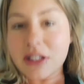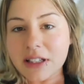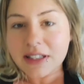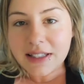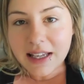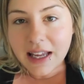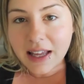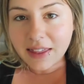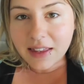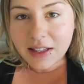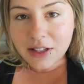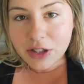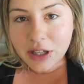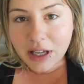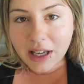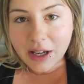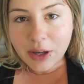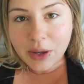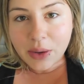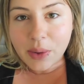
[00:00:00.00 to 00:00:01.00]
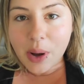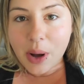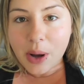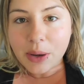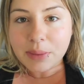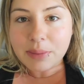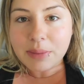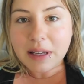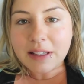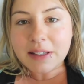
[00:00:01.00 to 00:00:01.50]
Just had the gel
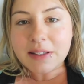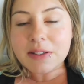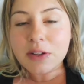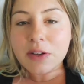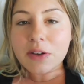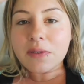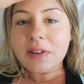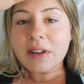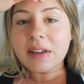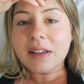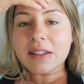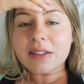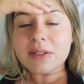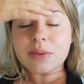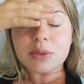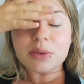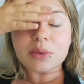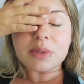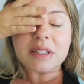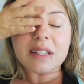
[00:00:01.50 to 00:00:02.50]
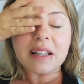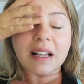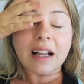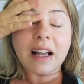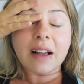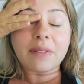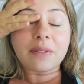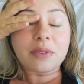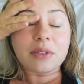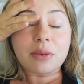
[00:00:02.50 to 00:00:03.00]
on my cervix, which was
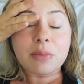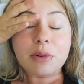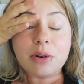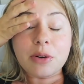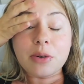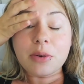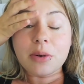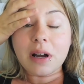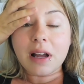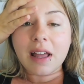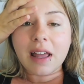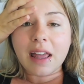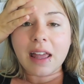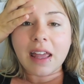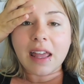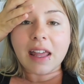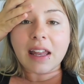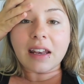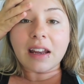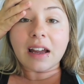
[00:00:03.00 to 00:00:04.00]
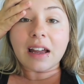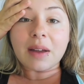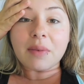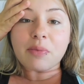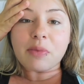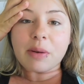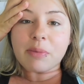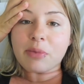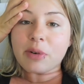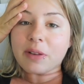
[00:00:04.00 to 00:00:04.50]
uncomfortable, and I am
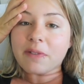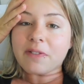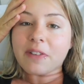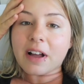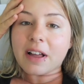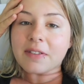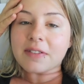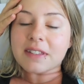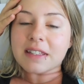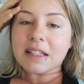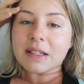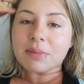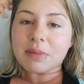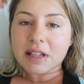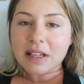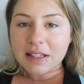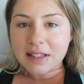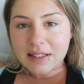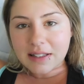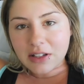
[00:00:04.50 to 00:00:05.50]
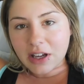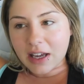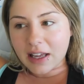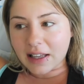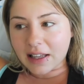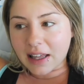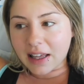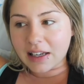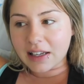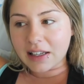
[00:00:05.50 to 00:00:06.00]
1.5 centimeters
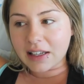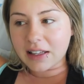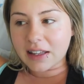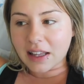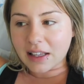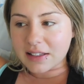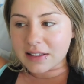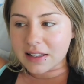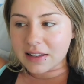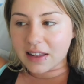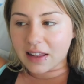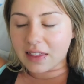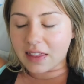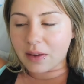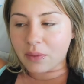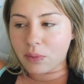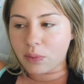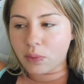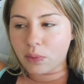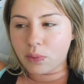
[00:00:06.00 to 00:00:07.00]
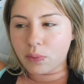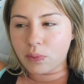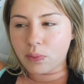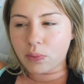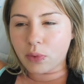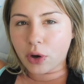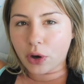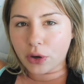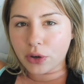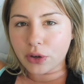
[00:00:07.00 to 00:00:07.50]
dilated. They said that they
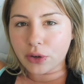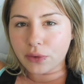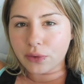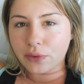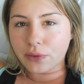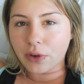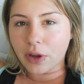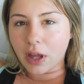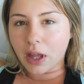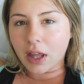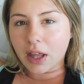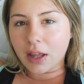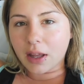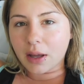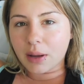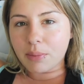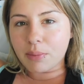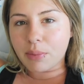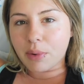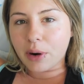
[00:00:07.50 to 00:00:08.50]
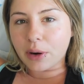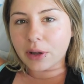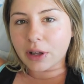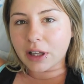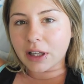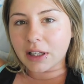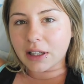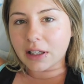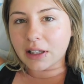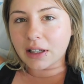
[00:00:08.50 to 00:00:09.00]
could have
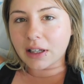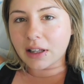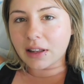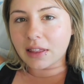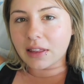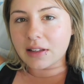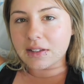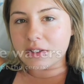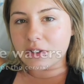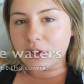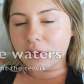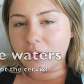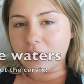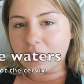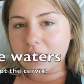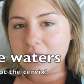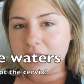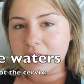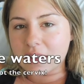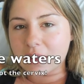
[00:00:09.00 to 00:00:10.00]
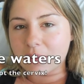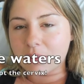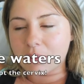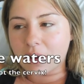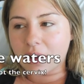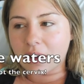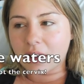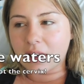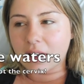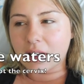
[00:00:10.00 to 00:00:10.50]
broken the cervix then,
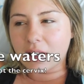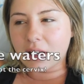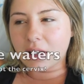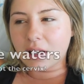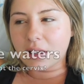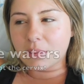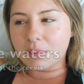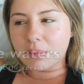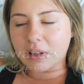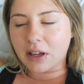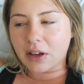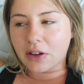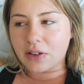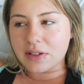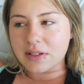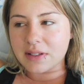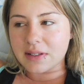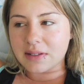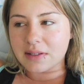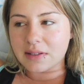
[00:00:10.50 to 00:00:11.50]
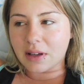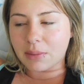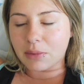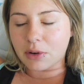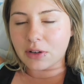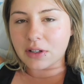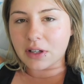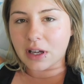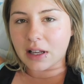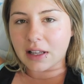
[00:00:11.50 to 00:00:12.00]
but because I'm
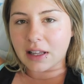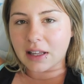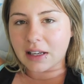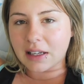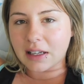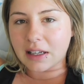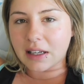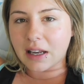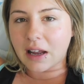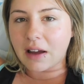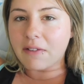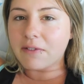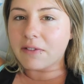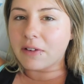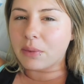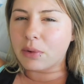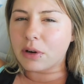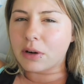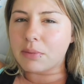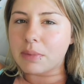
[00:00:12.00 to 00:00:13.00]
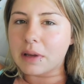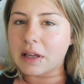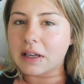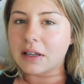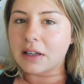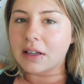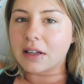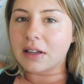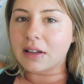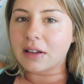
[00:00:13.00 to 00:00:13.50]
not dilated enough, it would have
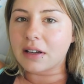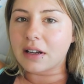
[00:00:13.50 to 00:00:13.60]
been